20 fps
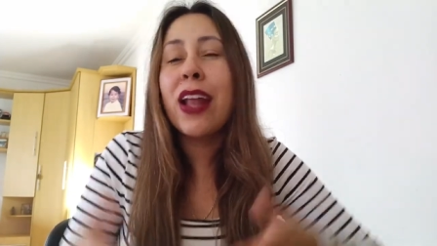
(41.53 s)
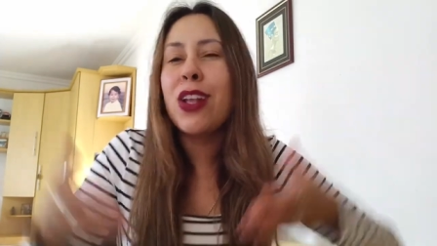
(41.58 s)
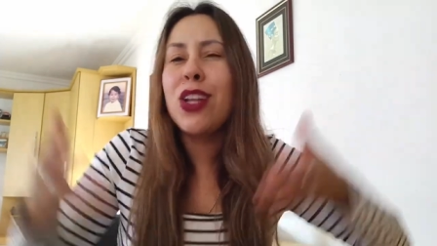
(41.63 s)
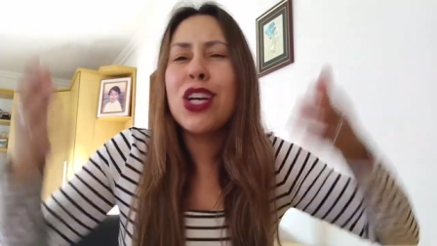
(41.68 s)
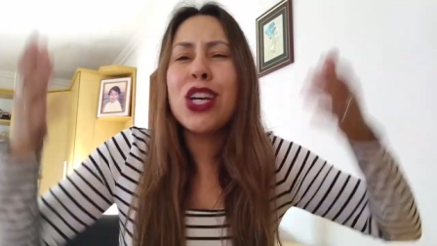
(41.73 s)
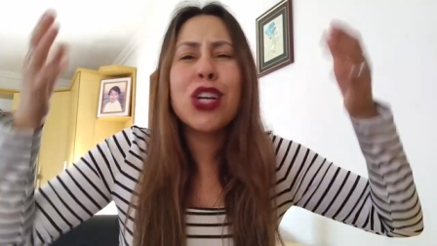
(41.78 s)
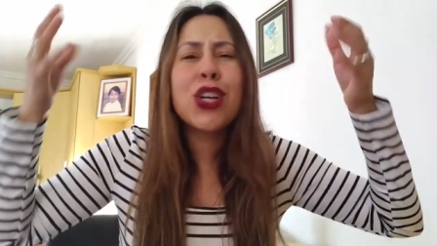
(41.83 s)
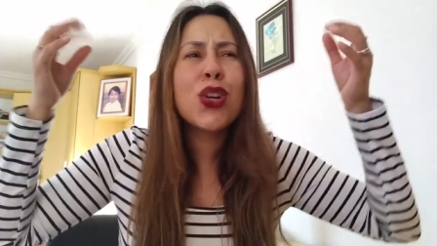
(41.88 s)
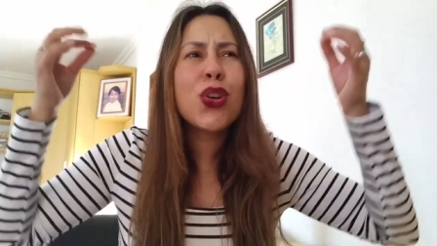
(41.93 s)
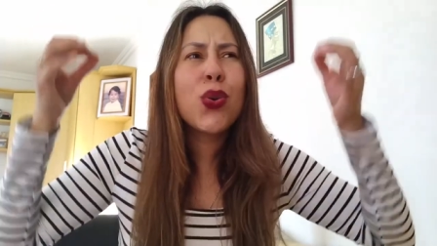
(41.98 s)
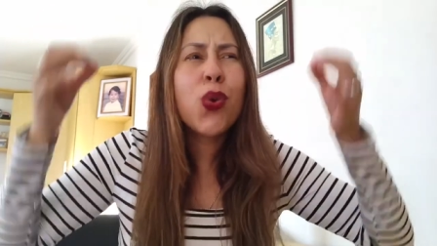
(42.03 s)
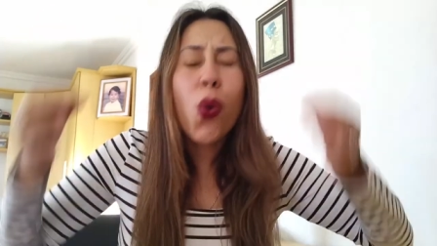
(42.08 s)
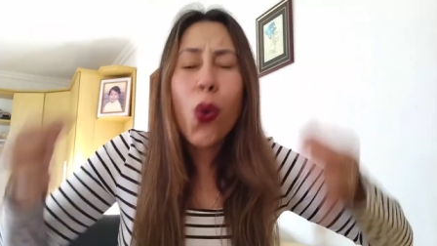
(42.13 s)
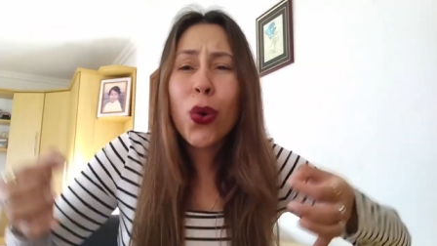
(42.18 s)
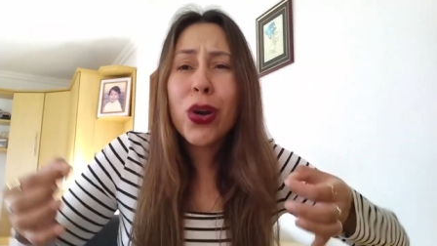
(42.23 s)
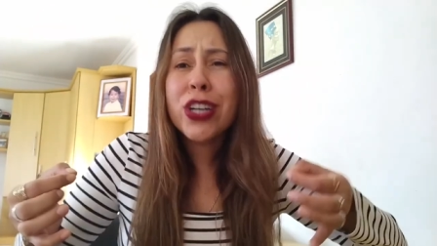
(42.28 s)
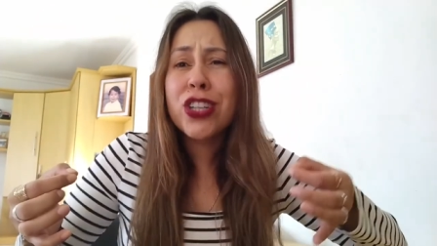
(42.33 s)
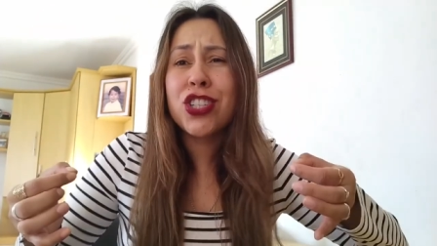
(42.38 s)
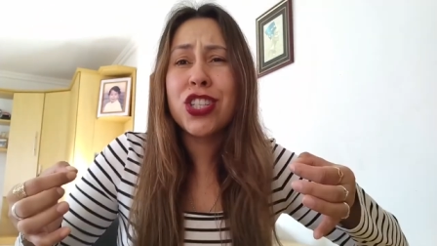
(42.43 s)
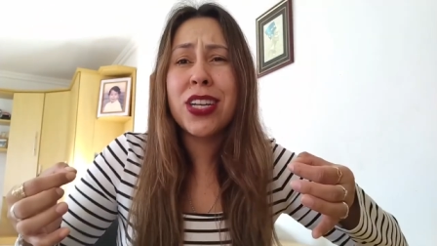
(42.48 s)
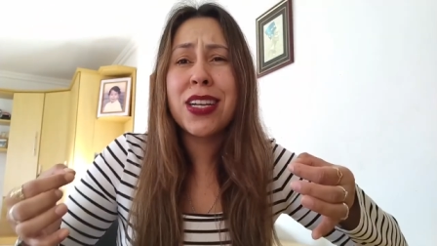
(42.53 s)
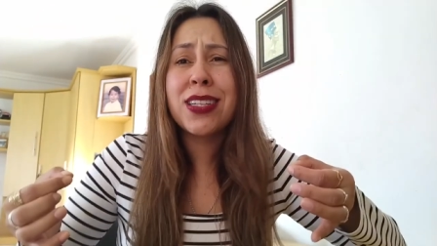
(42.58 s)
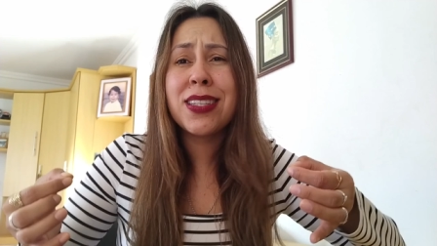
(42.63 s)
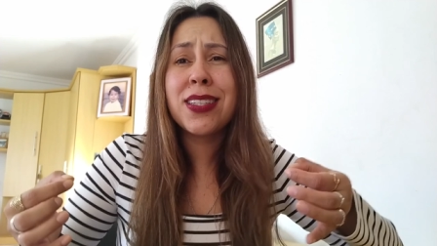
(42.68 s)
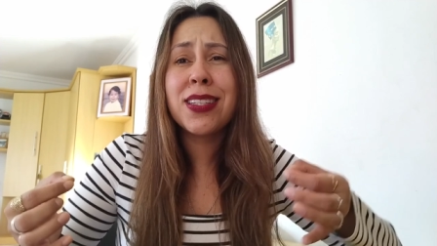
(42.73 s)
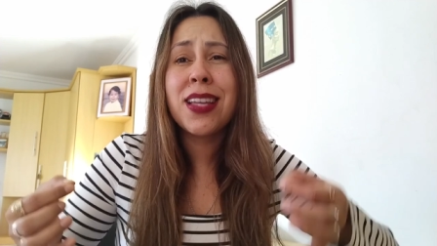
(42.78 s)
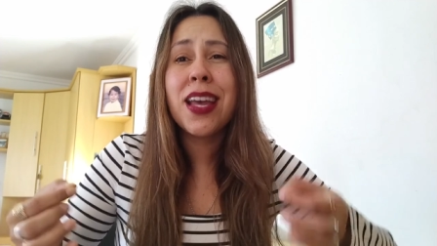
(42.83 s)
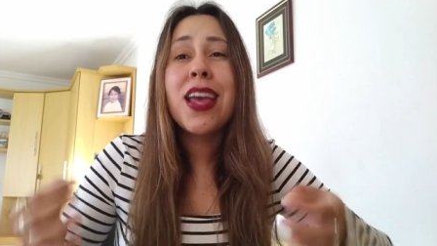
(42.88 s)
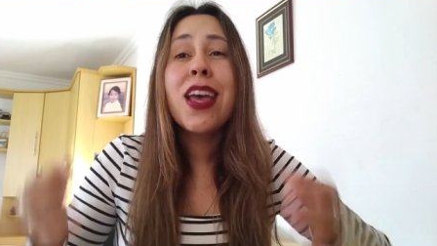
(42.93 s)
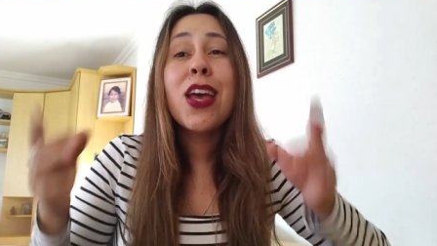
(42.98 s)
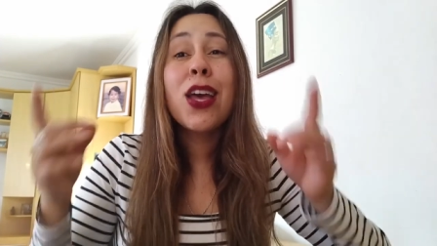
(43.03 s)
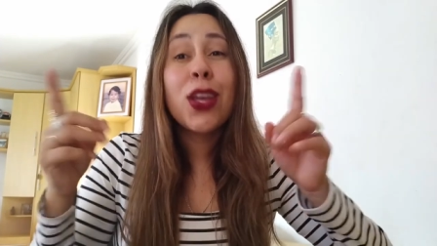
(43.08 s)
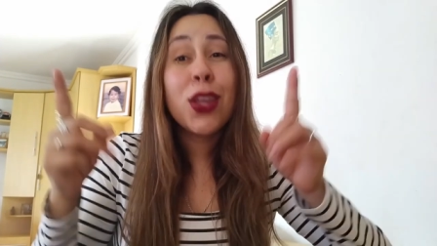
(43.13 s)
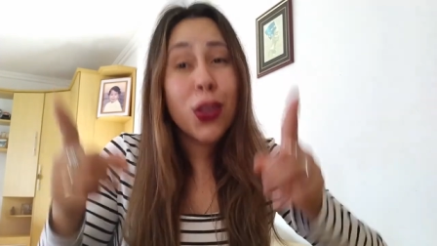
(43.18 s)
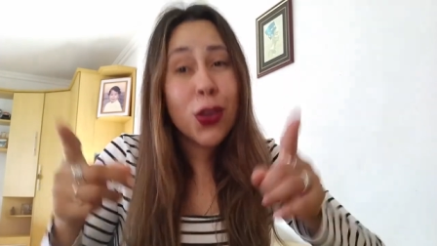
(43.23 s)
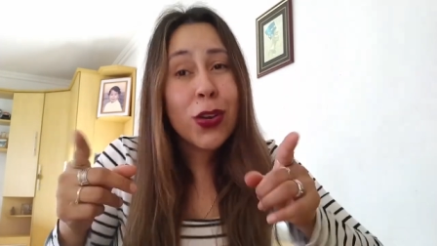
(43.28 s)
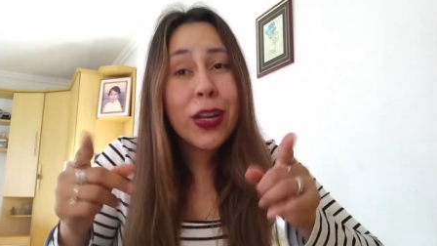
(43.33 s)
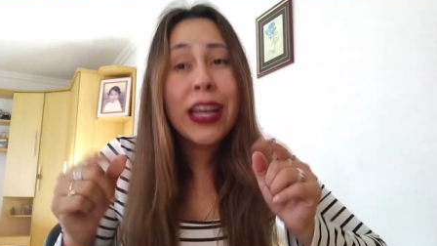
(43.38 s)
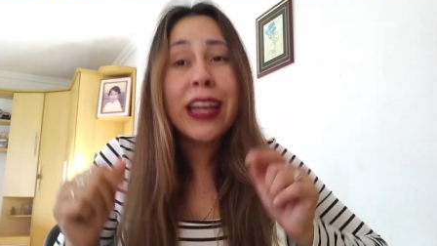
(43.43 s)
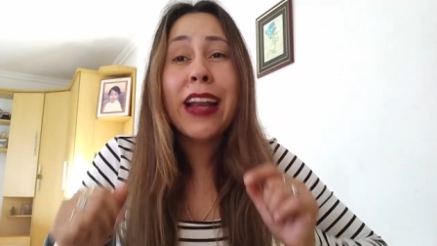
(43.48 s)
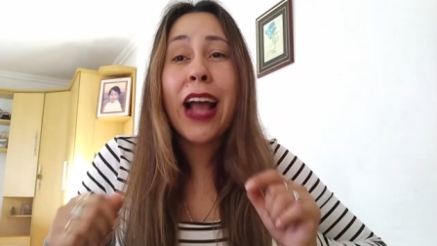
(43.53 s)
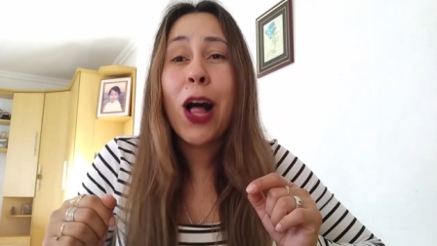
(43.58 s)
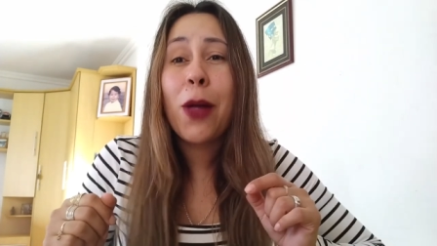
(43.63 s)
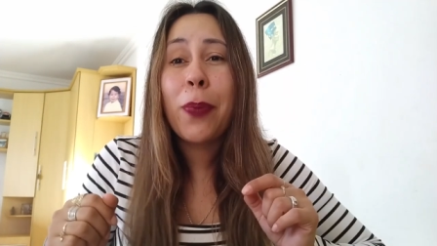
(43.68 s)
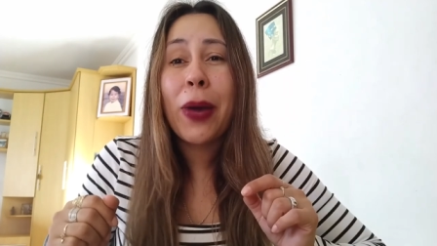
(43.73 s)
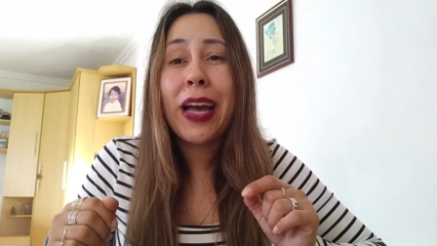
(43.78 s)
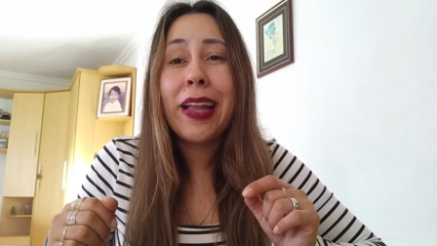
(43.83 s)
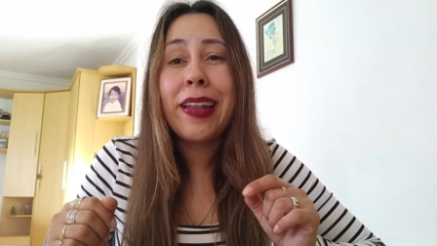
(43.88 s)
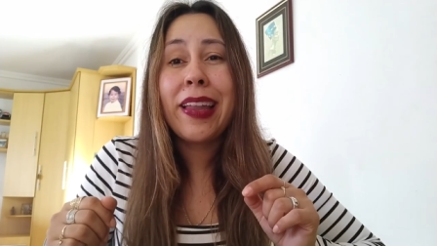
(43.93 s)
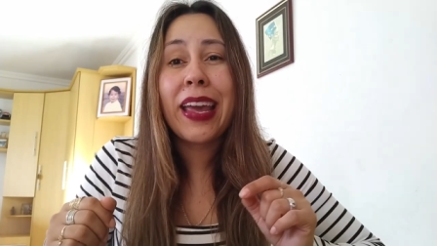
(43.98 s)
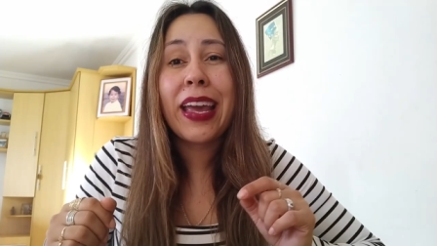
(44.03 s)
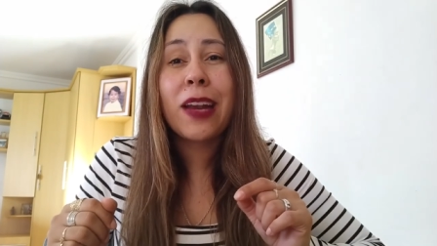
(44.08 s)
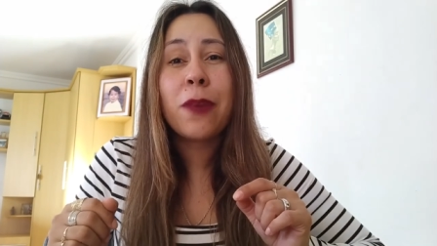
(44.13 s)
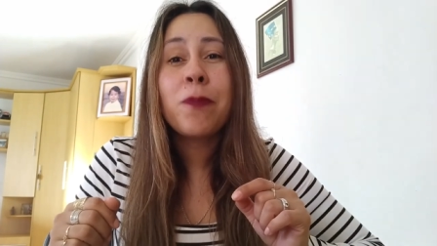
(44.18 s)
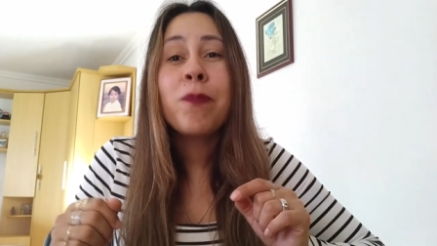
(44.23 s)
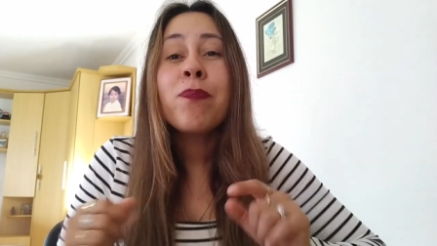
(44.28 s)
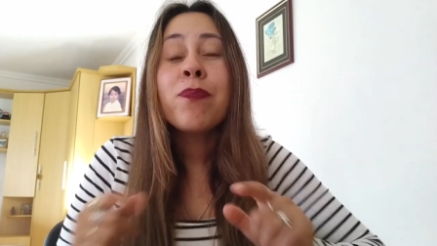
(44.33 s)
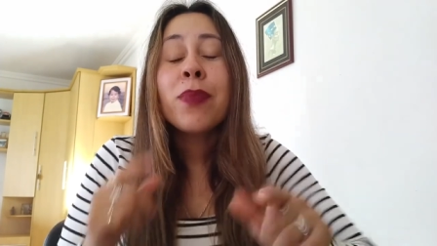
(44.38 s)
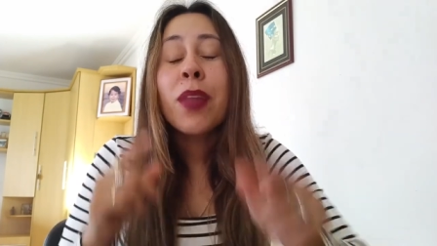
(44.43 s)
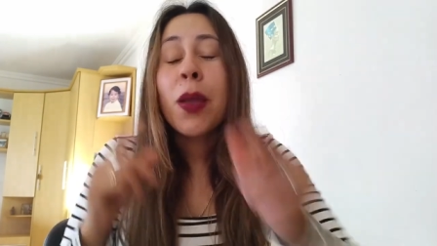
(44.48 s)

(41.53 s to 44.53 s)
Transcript: and look gorgeous, you need Alpilean.